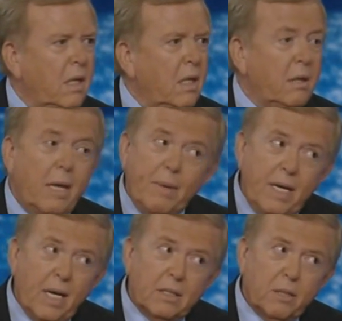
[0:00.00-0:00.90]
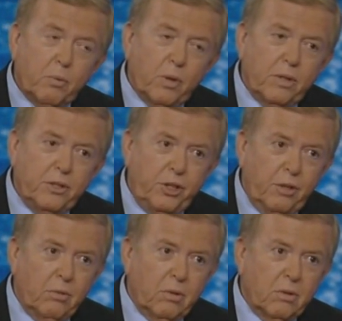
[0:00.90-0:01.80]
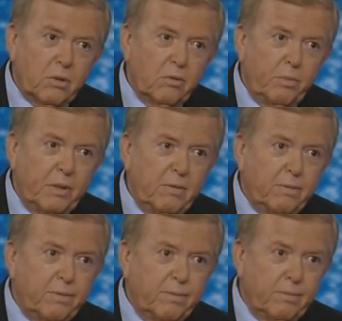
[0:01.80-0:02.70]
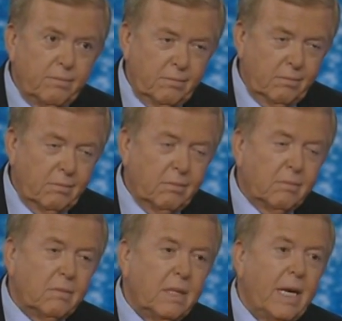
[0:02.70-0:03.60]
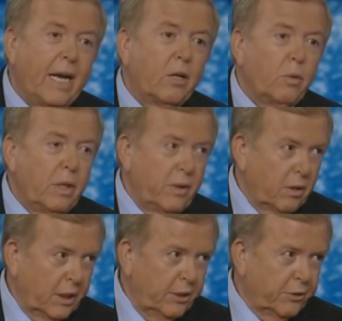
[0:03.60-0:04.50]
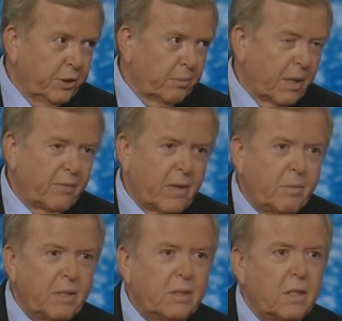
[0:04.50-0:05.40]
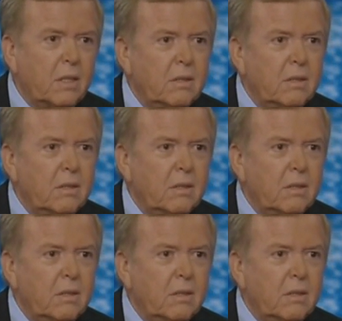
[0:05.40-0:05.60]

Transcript: They may not support the generals who've been inadequate in their leadership, I may say.